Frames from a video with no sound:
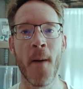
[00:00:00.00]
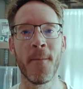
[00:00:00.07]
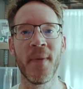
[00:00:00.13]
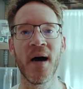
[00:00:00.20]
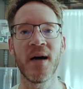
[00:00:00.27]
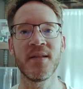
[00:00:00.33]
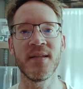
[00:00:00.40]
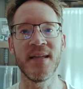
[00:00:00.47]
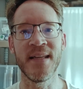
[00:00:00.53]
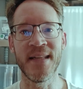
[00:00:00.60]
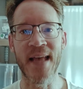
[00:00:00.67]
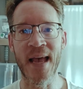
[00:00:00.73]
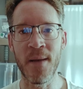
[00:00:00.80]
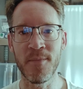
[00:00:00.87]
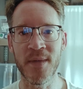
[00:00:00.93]
but
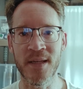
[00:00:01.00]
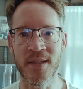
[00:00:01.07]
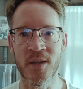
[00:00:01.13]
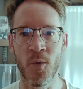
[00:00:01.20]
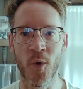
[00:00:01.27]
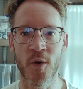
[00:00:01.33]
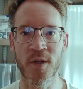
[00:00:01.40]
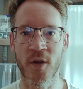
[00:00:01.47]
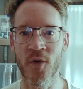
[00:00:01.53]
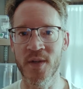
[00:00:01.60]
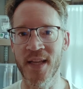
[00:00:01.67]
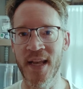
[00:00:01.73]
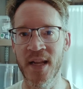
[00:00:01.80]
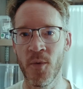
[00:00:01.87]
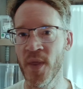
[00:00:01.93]
it empties the water
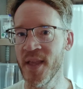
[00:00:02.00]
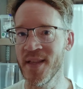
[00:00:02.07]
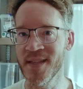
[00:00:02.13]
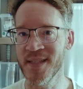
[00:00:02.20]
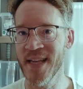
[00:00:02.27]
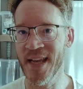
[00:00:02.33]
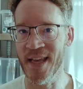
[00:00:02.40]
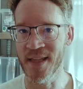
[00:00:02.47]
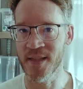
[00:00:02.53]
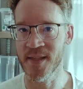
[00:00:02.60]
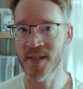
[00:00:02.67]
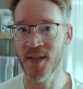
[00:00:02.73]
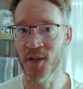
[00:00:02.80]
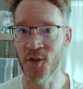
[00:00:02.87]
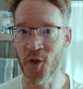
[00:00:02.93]
container within
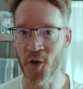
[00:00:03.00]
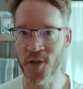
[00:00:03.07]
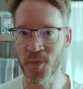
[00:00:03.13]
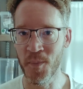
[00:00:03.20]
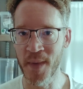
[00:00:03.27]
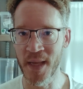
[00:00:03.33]
seconds, not